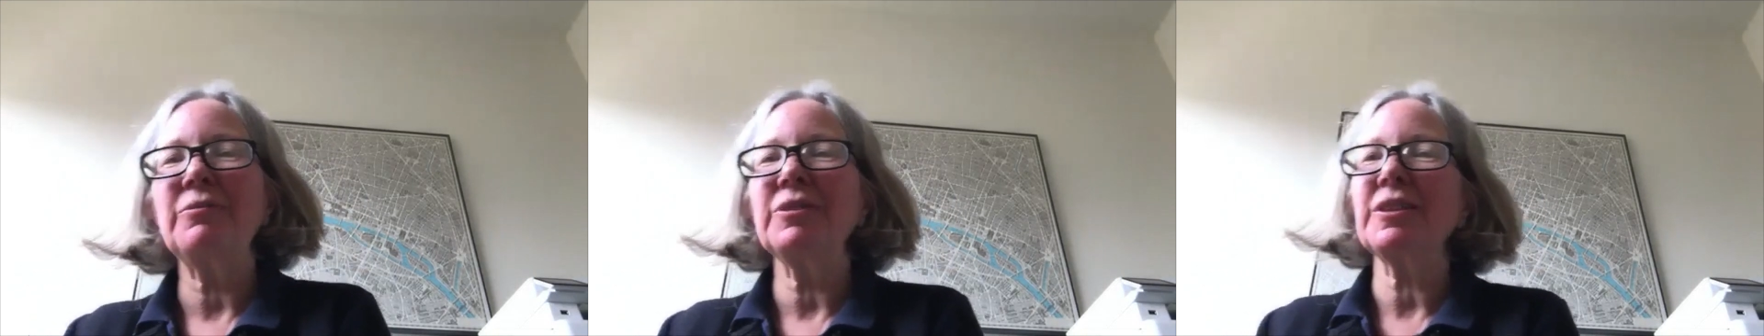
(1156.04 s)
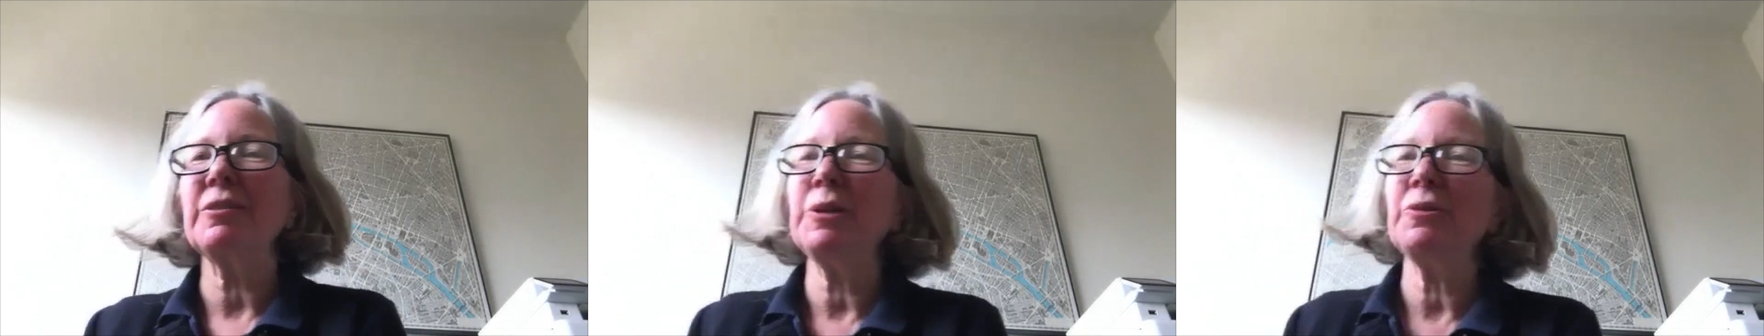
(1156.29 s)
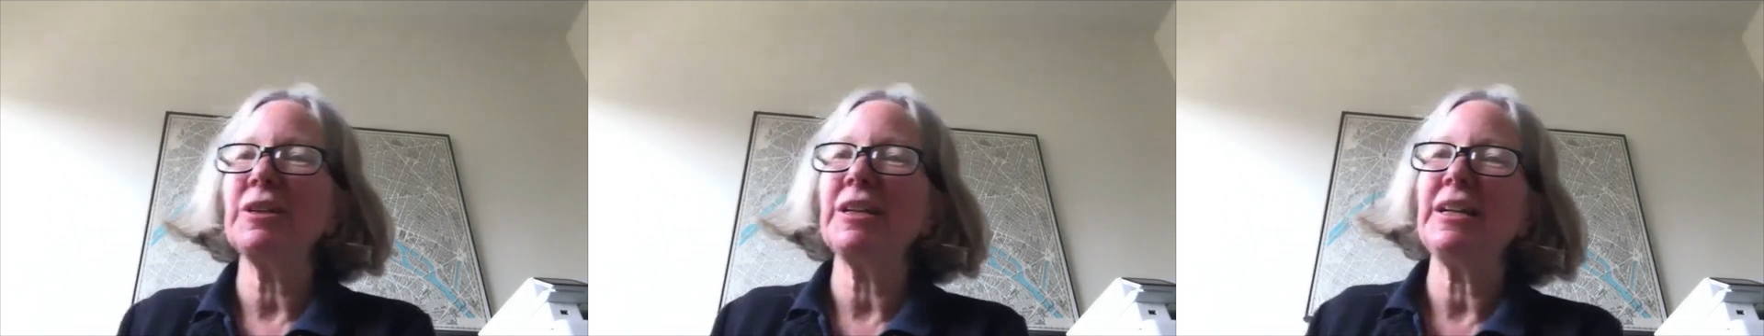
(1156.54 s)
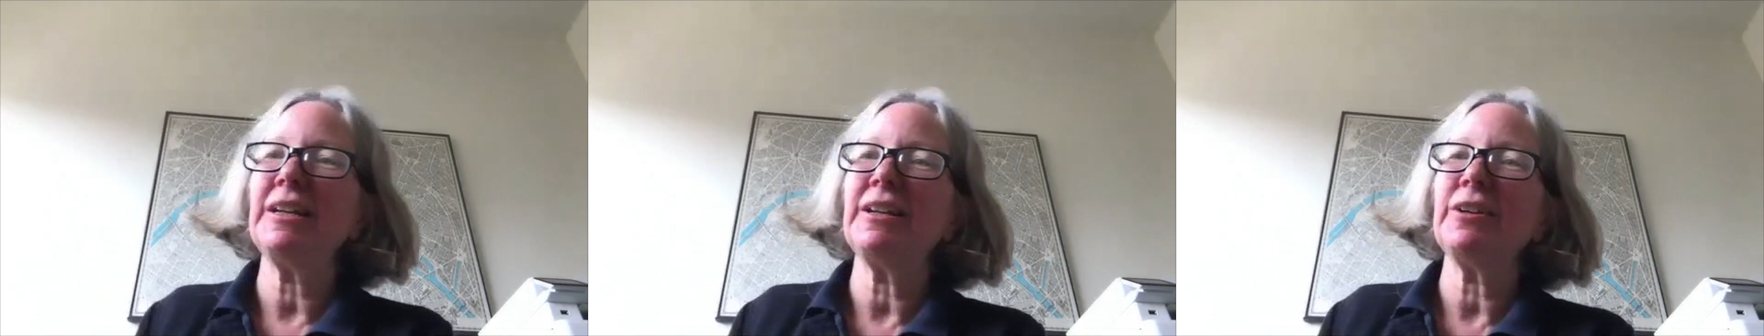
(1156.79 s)
with
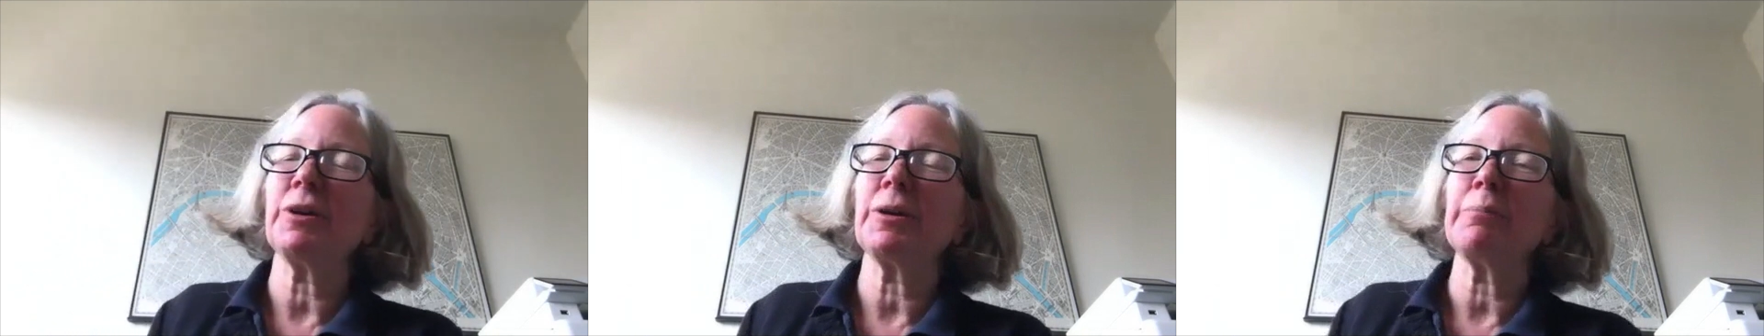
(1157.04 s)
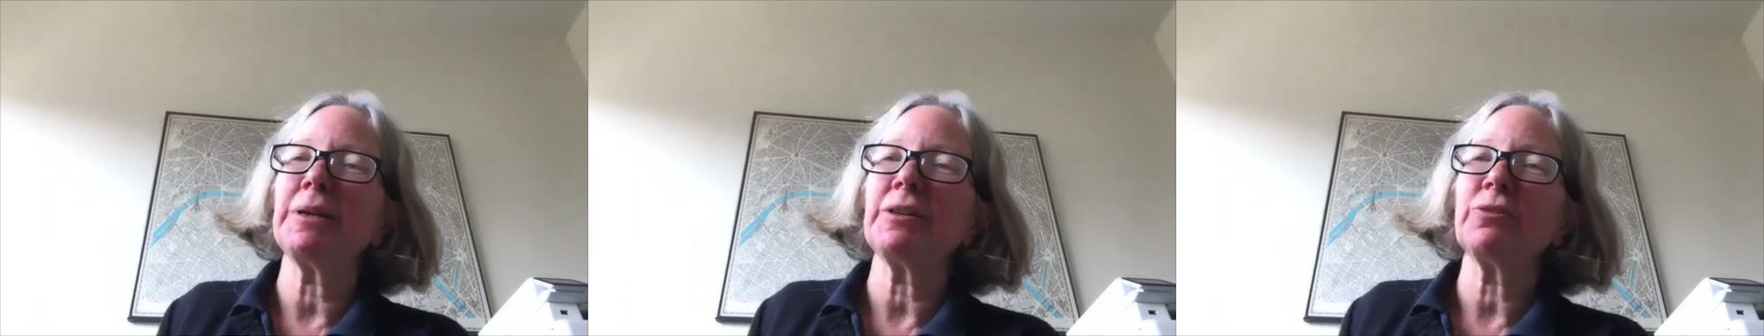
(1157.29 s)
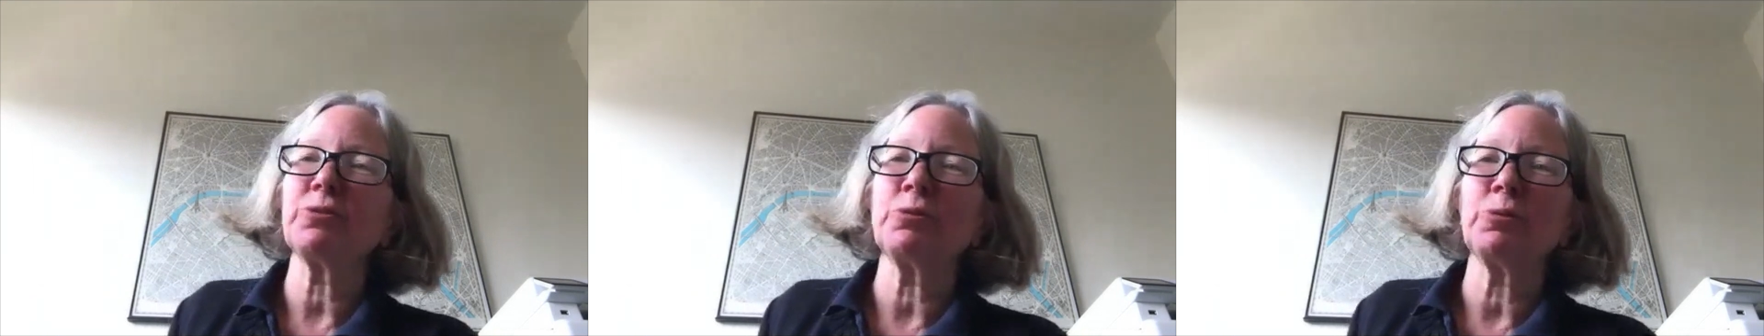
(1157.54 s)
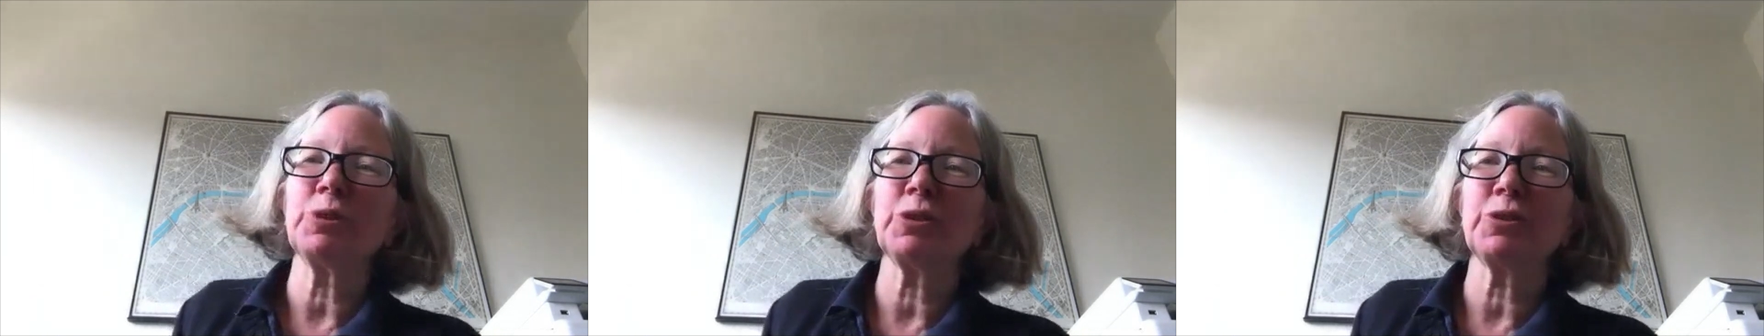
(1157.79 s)
community or middle
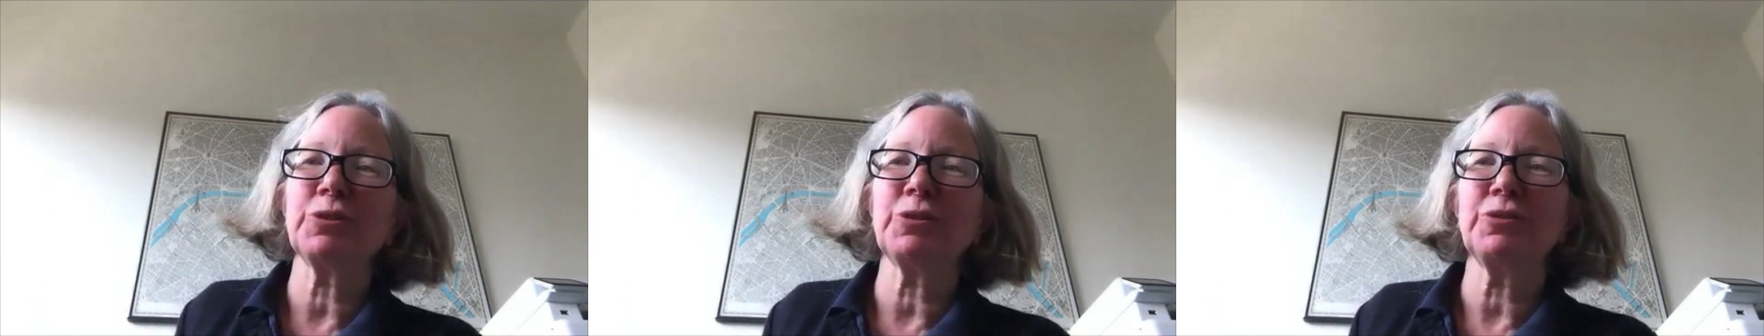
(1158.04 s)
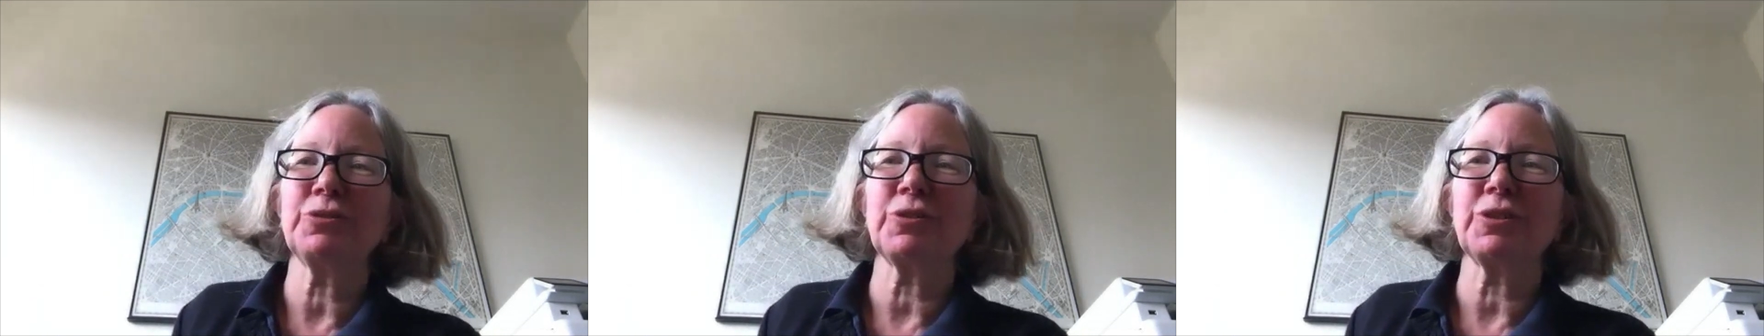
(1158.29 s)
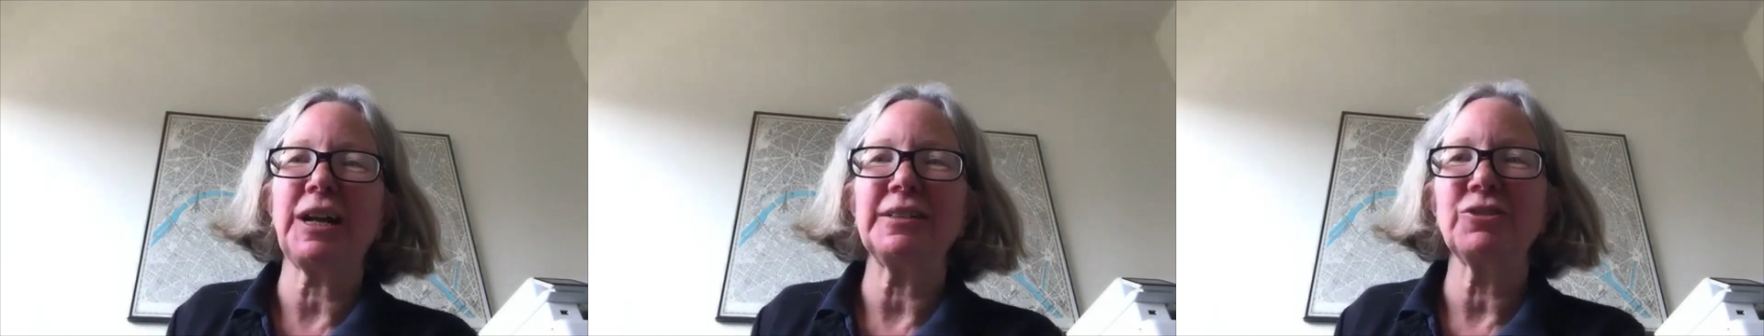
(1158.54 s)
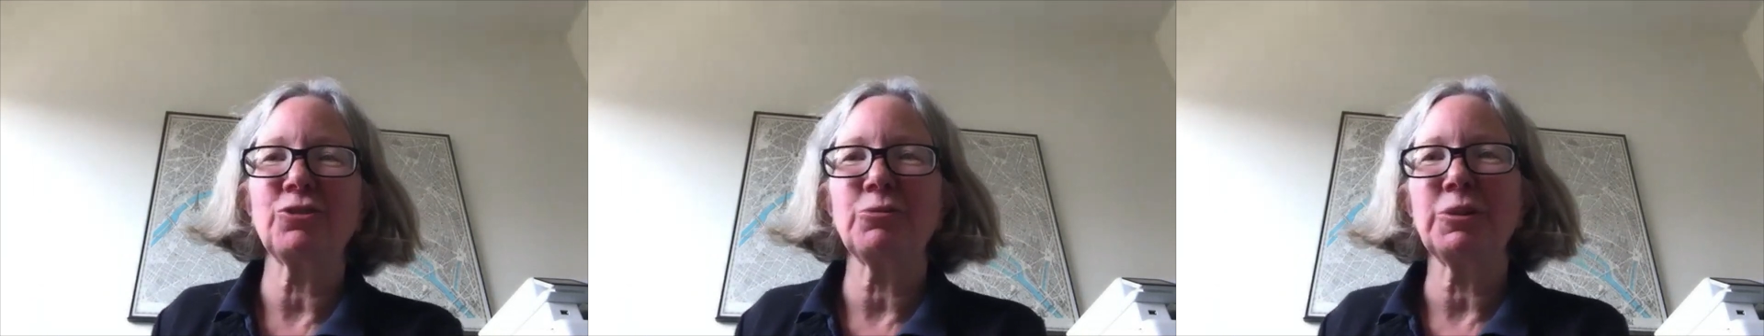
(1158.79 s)
schoolers or
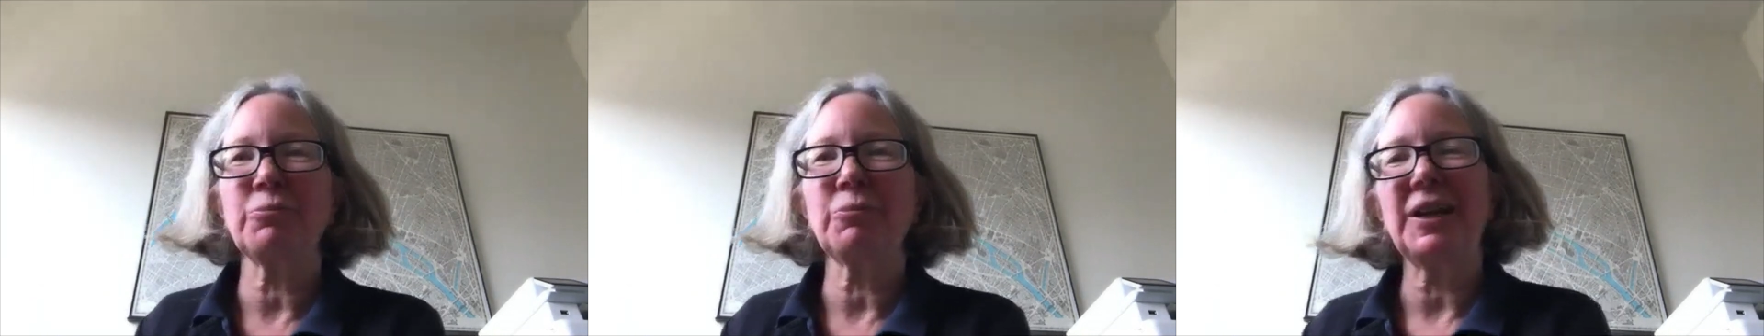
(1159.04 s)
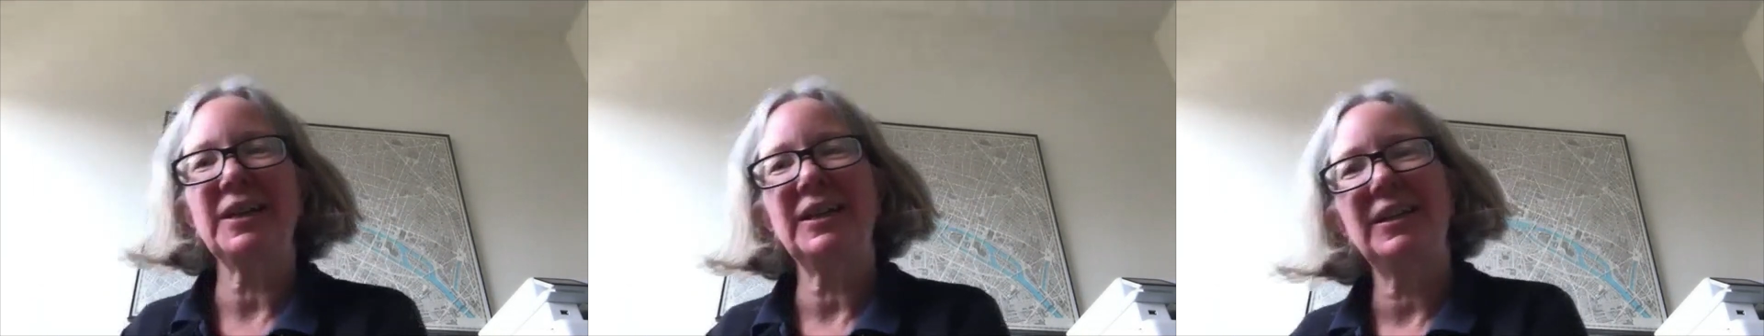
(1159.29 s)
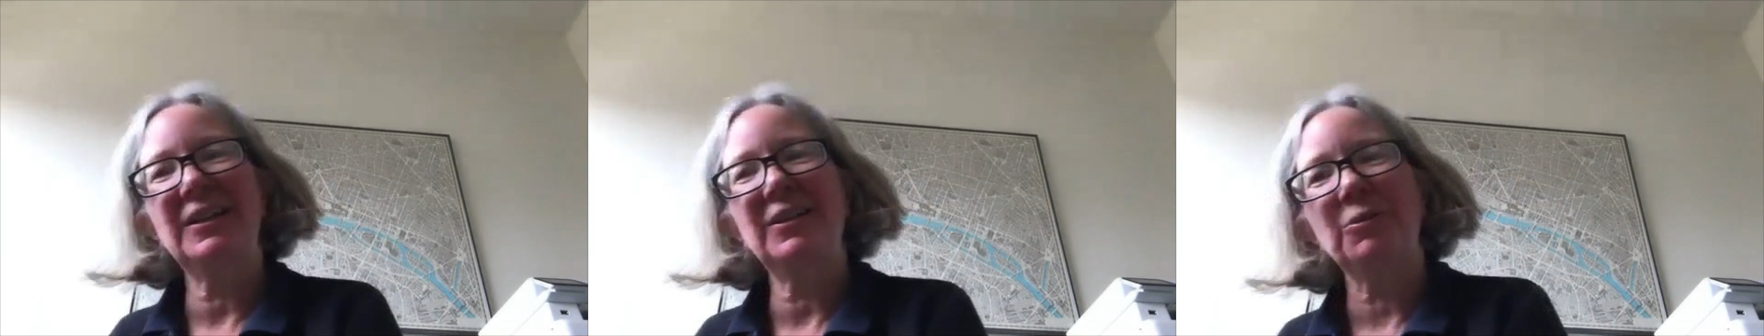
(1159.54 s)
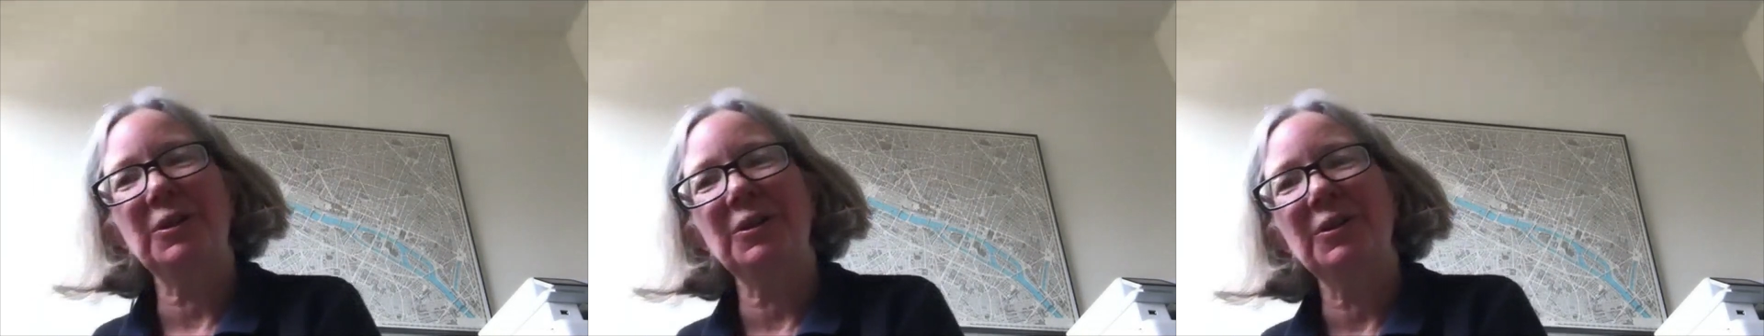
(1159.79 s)
college career ready
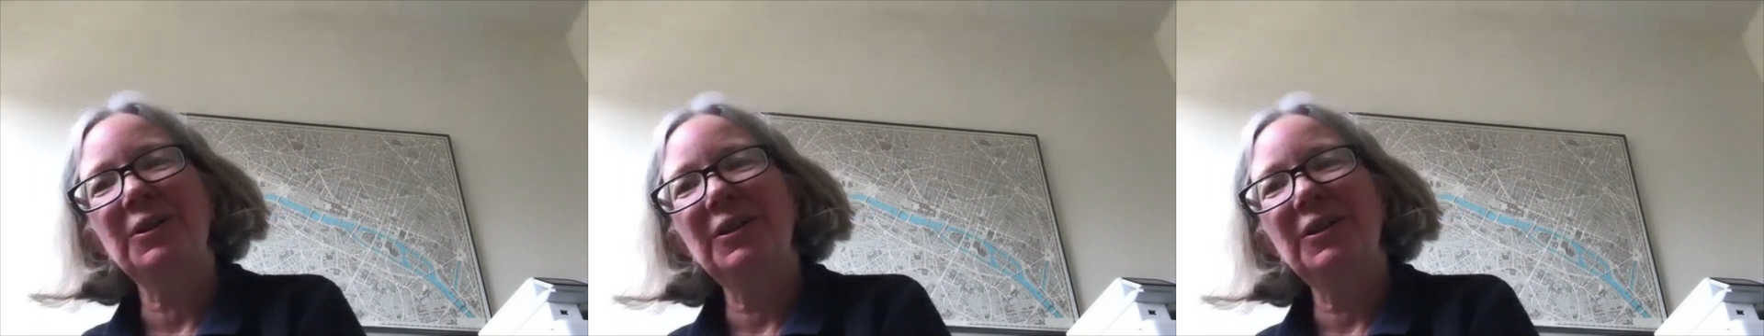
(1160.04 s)
or